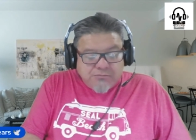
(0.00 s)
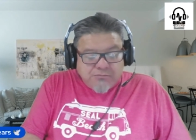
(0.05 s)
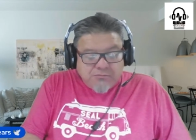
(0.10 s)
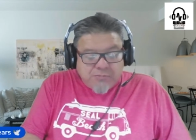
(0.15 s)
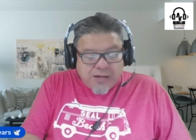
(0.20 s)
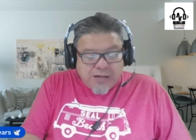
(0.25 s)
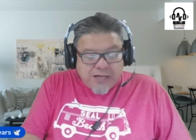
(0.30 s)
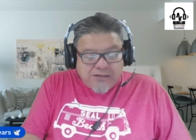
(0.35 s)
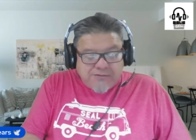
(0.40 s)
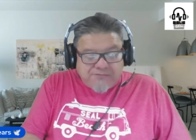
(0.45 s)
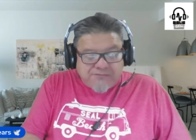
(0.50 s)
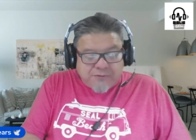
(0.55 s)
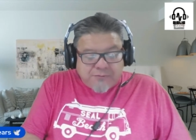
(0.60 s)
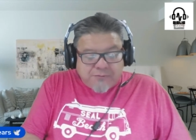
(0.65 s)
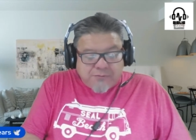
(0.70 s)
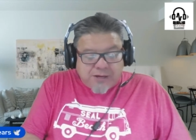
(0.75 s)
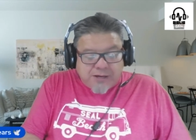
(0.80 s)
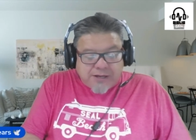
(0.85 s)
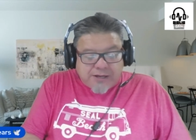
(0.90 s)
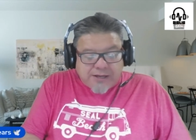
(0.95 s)
made
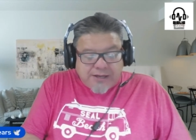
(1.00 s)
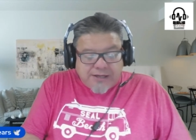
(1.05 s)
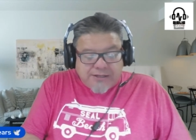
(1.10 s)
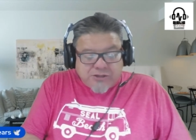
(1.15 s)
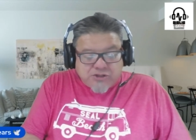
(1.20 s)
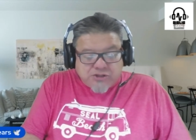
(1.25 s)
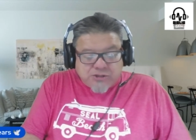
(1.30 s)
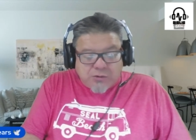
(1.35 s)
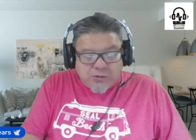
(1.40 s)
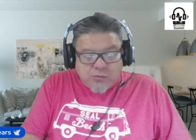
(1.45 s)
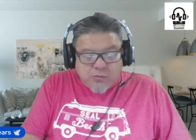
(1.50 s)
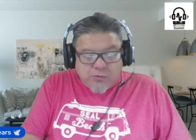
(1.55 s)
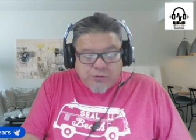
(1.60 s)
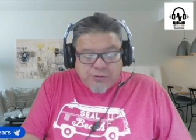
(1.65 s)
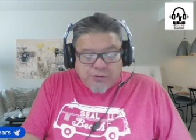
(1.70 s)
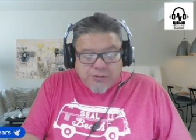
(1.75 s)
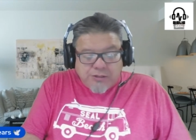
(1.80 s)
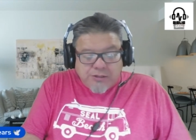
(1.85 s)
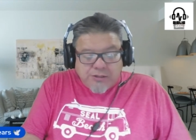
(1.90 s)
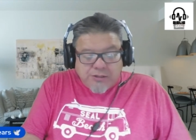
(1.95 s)
from acacia
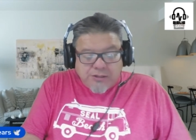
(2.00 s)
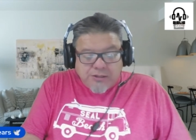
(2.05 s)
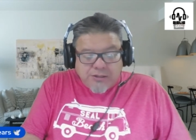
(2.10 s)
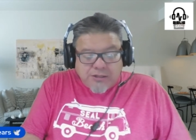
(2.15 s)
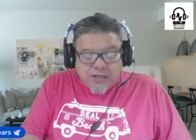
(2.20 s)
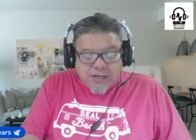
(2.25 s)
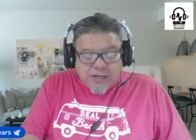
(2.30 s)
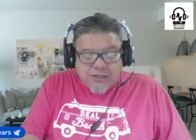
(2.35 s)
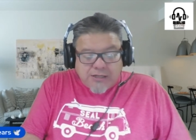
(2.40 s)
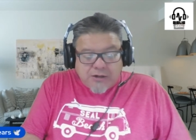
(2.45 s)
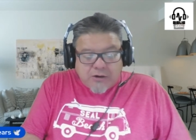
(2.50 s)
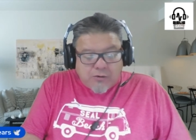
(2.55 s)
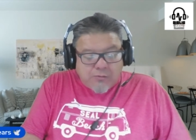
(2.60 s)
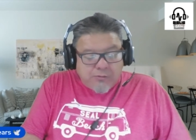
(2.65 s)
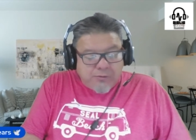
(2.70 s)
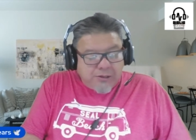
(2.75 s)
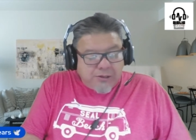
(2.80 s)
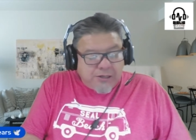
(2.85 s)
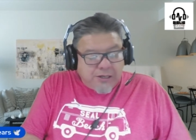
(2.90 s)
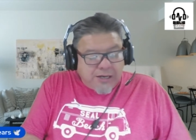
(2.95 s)
wood and
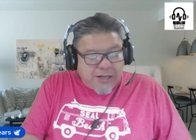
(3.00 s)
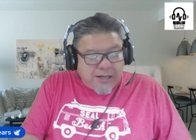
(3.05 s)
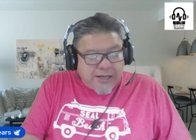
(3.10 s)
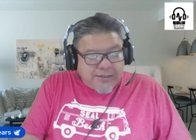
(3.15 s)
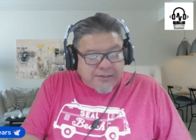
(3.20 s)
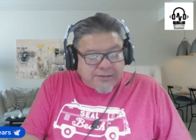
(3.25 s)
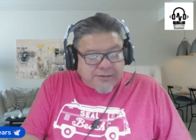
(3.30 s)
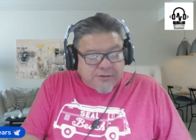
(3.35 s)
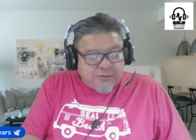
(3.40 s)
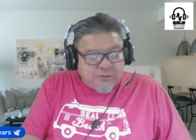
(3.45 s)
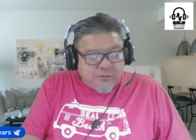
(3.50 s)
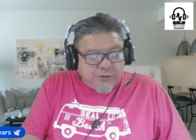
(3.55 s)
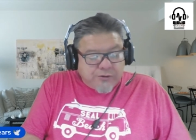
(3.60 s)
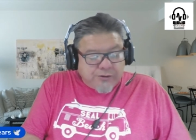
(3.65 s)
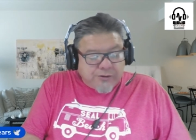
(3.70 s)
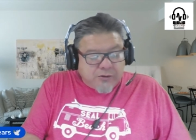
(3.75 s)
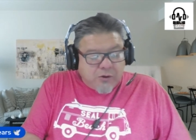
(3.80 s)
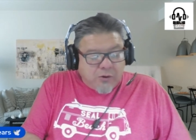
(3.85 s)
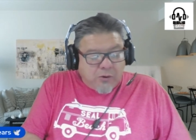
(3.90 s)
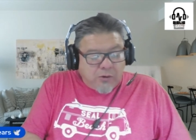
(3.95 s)
overlaid
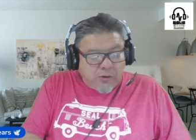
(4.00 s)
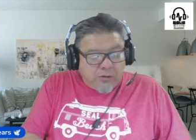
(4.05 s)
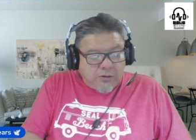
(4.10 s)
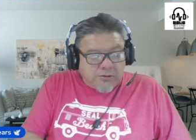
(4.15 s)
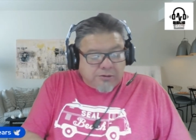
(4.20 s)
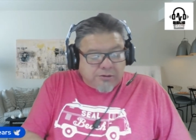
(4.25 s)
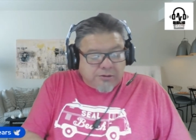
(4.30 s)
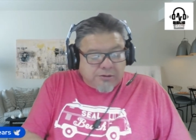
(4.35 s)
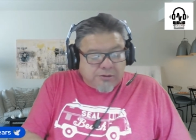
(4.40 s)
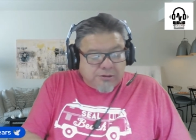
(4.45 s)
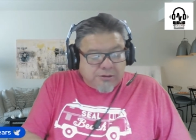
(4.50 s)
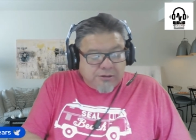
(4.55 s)
with gold.